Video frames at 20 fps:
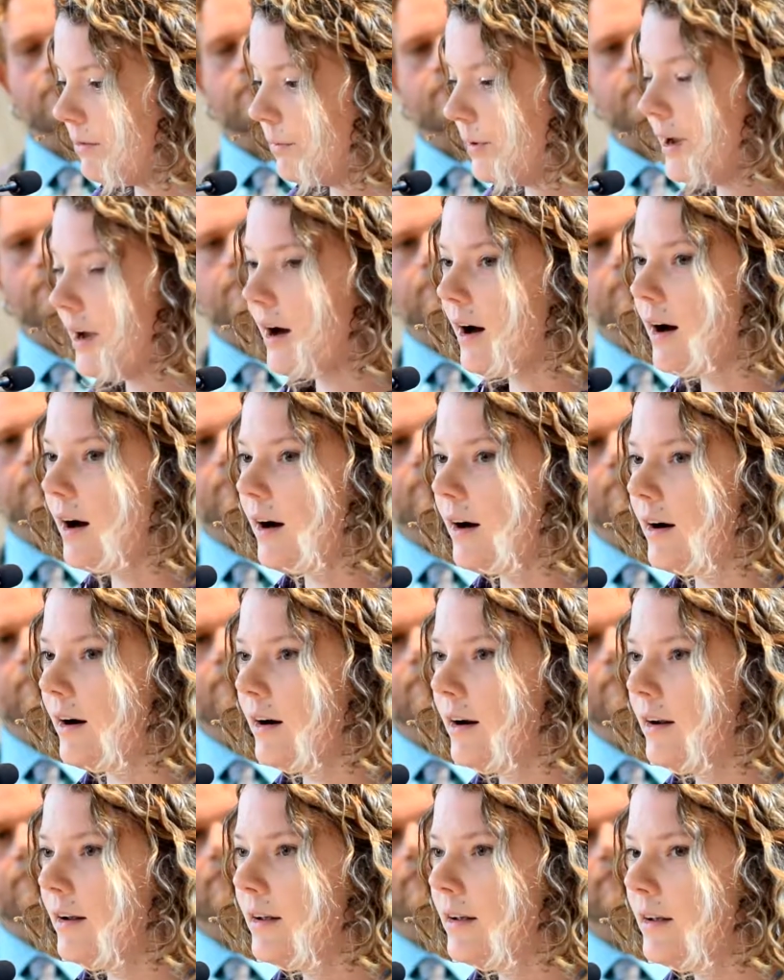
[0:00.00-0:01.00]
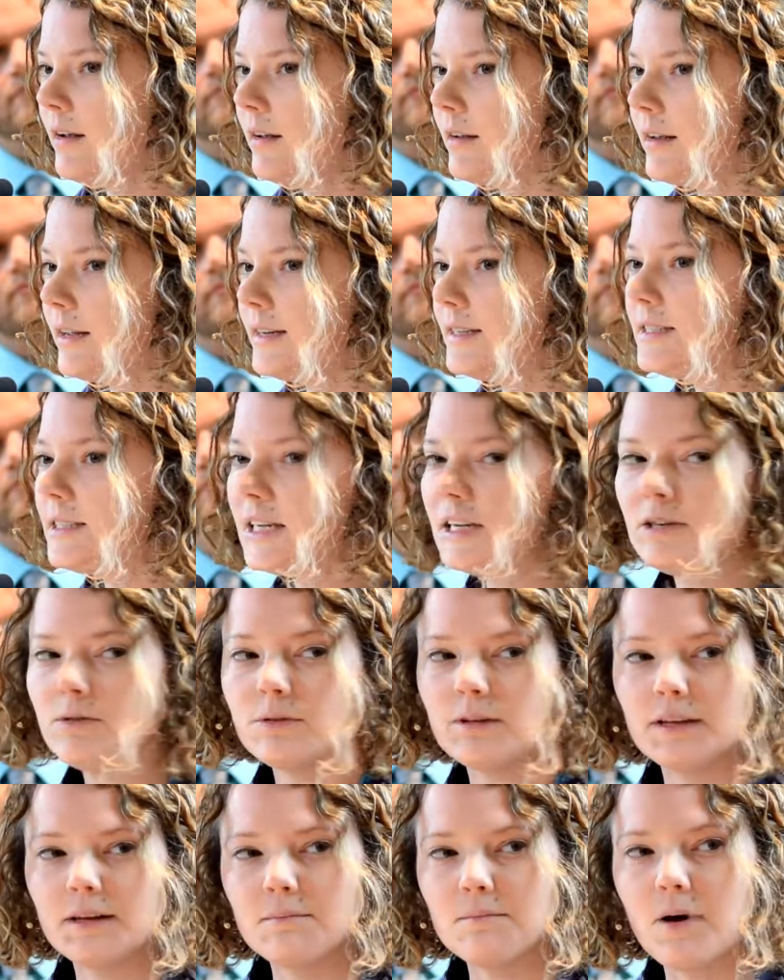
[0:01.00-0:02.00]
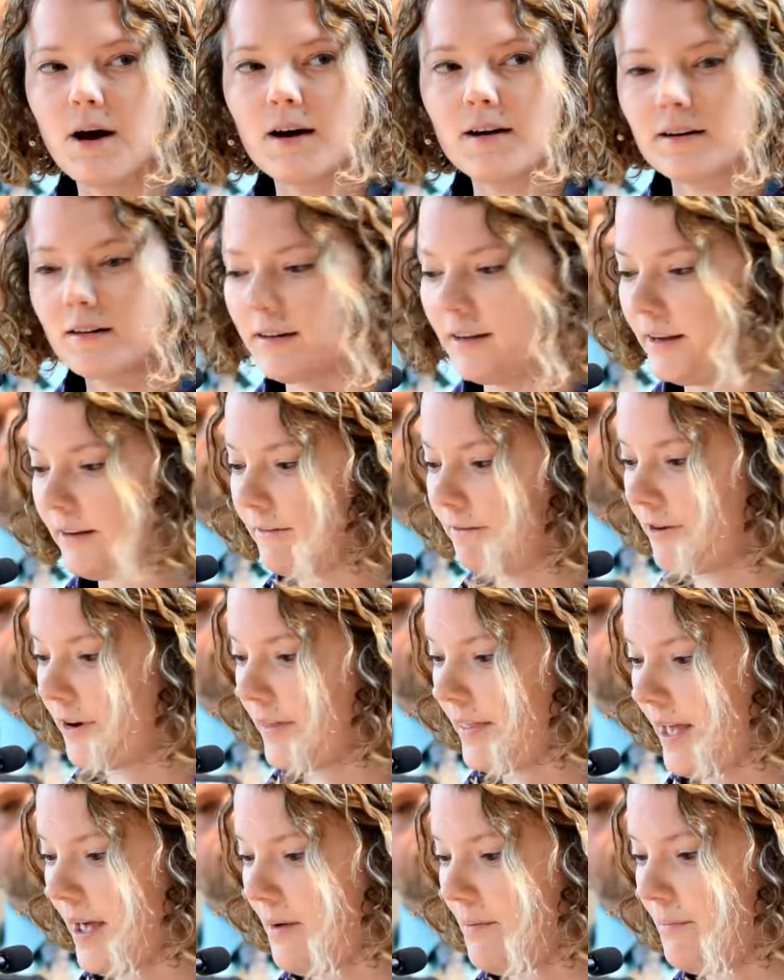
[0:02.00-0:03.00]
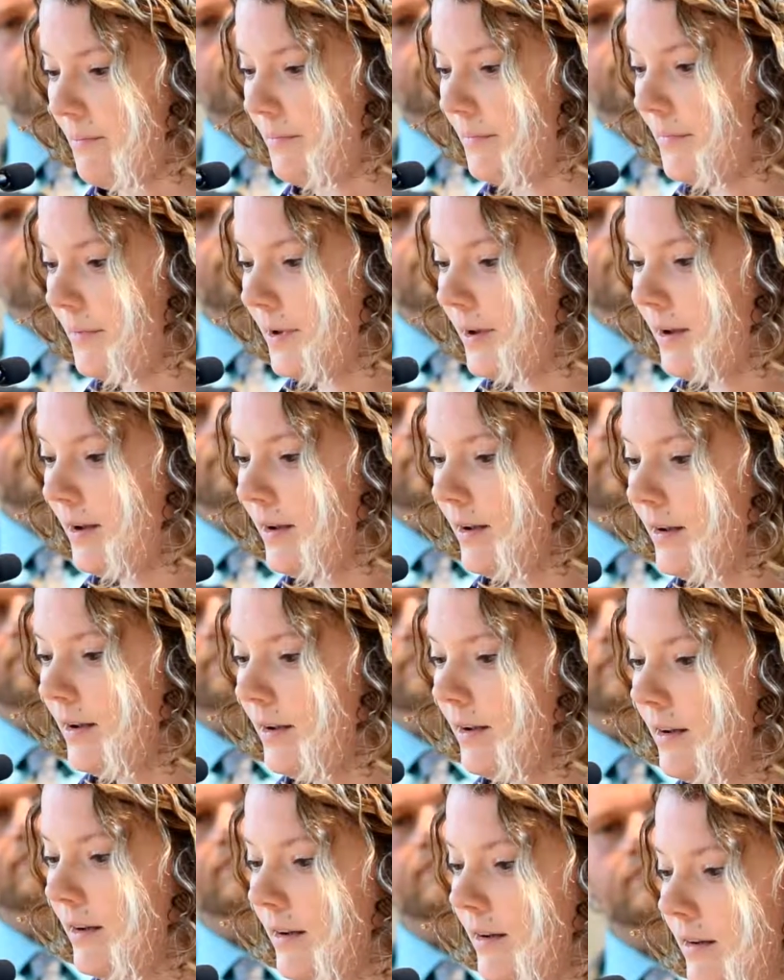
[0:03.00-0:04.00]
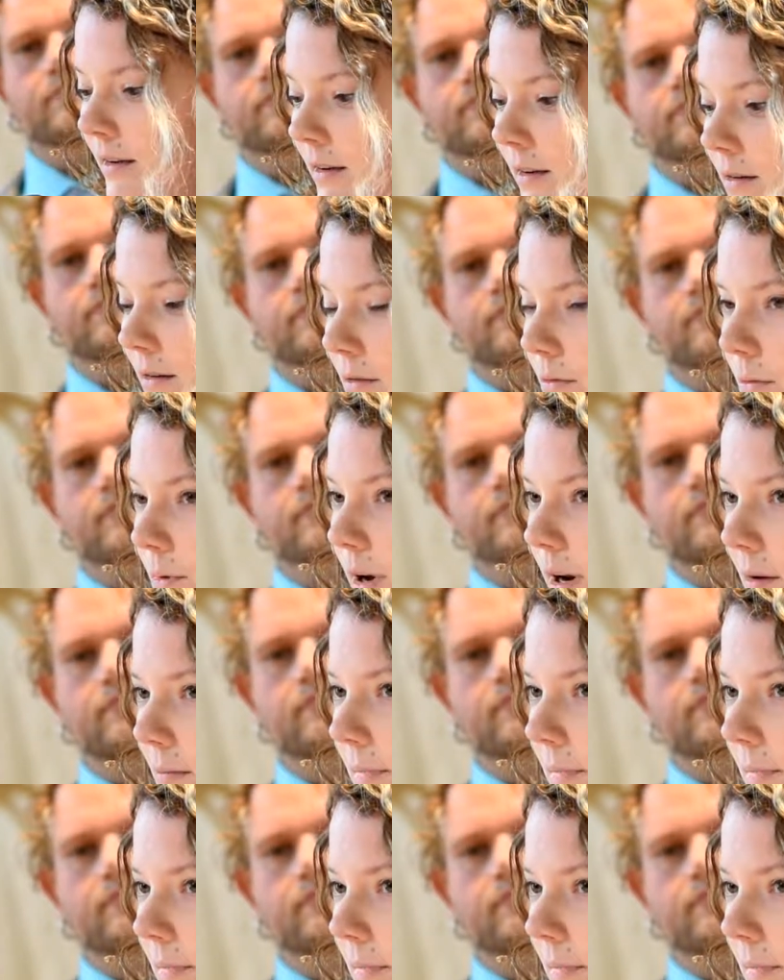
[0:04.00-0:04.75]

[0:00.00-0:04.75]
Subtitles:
we are continually modeling for them what